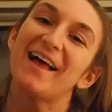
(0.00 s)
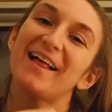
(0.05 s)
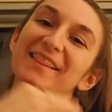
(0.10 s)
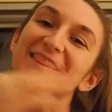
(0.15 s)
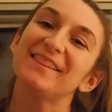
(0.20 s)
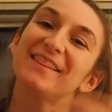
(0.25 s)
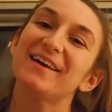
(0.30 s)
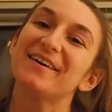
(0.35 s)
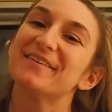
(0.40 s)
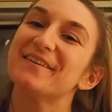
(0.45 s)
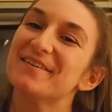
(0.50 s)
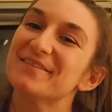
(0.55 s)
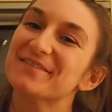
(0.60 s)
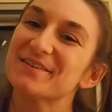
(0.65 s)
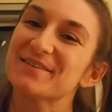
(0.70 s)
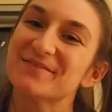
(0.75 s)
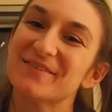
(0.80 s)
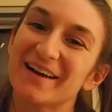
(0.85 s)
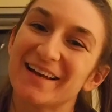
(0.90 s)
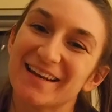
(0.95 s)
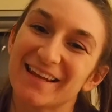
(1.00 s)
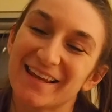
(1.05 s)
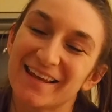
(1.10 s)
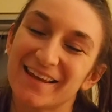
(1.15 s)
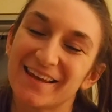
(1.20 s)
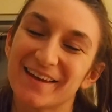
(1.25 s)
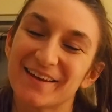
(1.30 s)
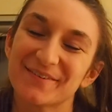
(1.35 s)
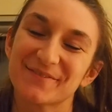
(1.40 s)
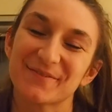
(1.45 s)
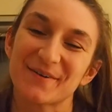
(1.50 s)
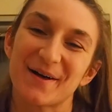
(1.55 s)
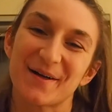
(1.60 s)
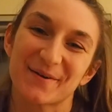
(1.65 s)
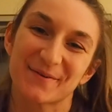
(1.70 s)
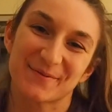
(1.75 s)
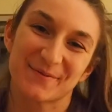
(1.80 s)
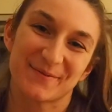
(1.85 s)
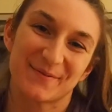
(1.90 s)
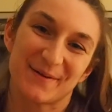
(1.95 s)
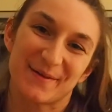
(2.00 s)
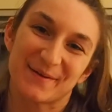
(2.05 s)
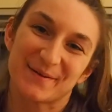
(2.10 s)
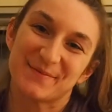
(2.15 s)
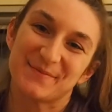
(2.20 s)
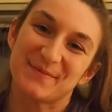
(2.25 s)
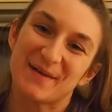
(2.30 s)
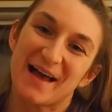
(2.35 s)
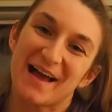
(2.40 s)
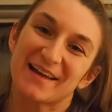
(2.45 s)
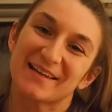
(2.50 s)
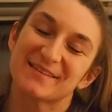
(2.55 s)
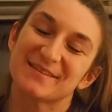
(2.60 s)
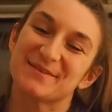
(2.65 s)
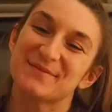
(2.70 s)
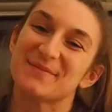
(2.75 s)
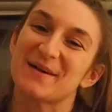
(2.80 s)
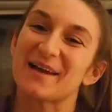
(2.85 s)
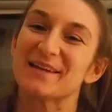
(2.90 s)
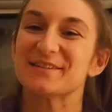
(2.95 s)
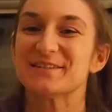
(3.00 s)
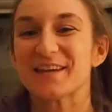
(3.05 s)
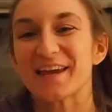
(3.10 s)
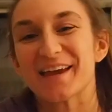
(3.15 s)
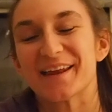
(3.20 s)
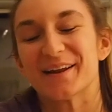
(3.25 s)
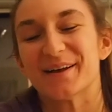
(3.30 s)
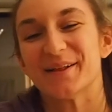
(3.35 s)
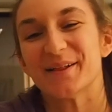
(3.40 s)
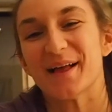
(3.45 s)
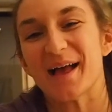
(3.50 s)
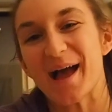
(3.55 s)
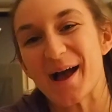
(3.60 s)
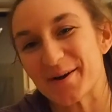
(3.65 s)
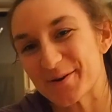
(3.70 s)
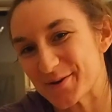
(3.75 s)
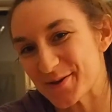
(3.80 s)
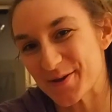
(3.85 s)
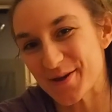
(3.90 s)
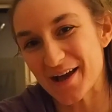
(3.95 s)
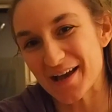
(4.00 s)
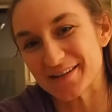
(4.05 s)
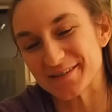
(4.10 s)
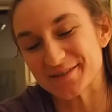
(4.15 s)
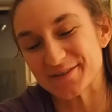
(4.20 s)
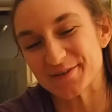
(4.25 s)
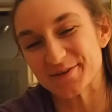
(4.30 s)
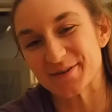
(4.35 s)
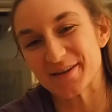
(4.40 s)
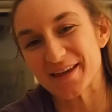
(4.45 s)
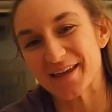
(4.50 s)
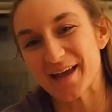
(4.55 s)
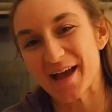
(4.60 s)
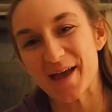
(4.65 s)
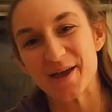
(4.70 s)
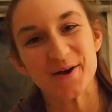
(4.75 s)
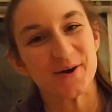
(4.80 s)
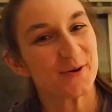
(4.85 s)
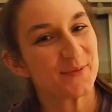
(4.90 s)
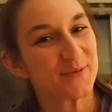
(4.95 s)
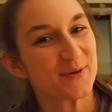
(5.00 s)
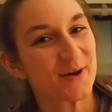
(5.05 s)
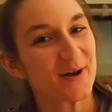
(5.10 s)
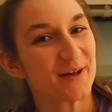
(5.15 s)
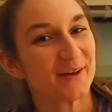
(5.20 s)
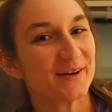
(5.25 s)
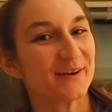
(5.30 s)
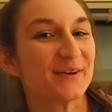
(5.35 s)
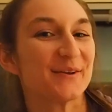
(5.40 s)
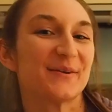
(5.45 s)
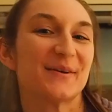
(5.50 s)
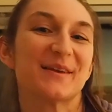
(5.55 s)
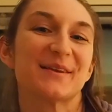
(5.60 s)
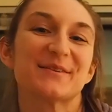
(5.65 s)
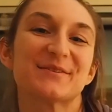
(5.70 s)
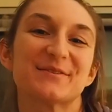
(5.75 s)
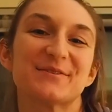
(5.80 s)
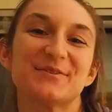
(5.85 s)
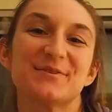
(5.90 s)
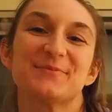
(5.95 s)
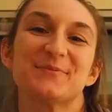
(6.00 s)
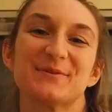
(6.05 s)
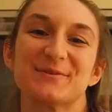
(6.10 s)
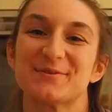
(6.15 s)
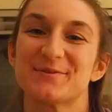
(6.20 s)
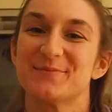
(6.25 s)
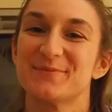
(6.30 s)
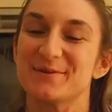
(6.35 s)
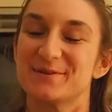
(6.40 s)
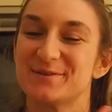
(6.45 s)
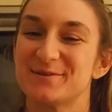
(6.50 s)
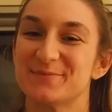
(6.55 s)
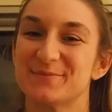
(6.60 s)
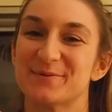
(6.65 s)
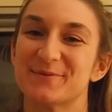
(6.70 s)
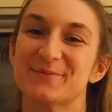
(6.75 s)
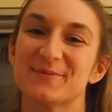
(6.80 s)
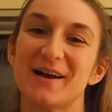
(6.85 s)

Hello everybody and welcome or welcome back to my channel. How are you guys doing? I hope you all are doing super super duper